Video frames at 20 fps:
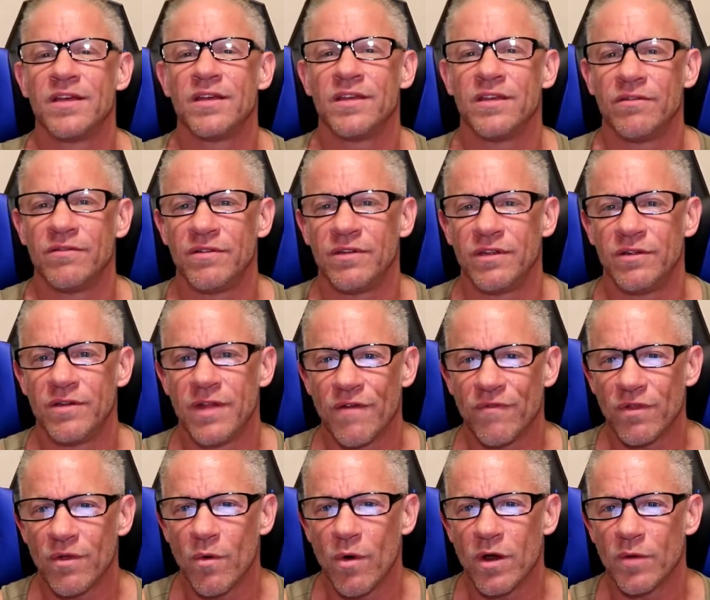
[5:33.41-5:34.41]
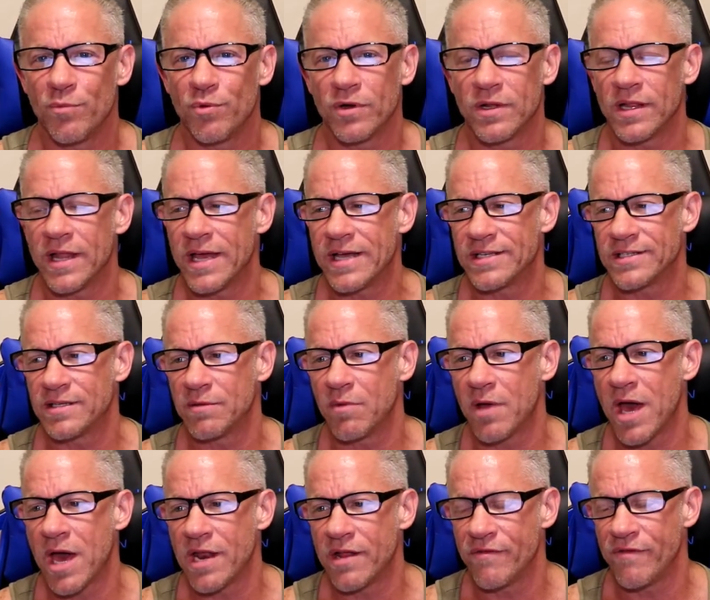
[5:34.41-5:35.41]
You definitely want to put like some
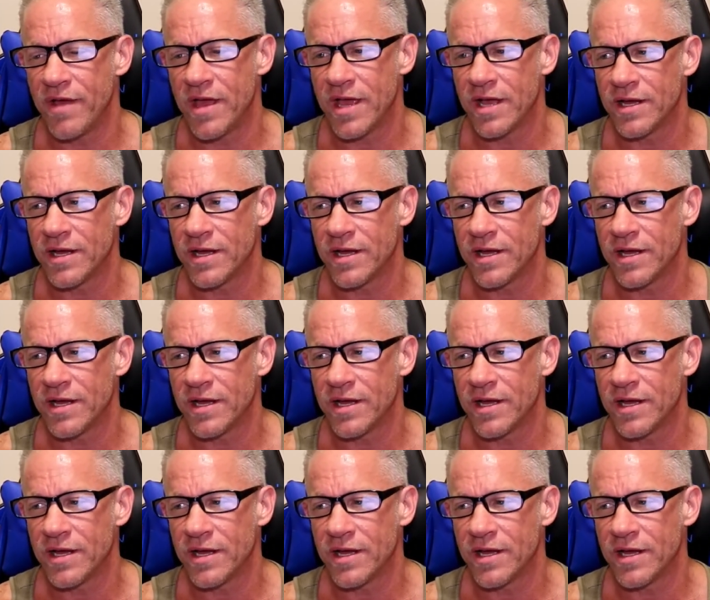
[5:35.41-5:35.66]
kind of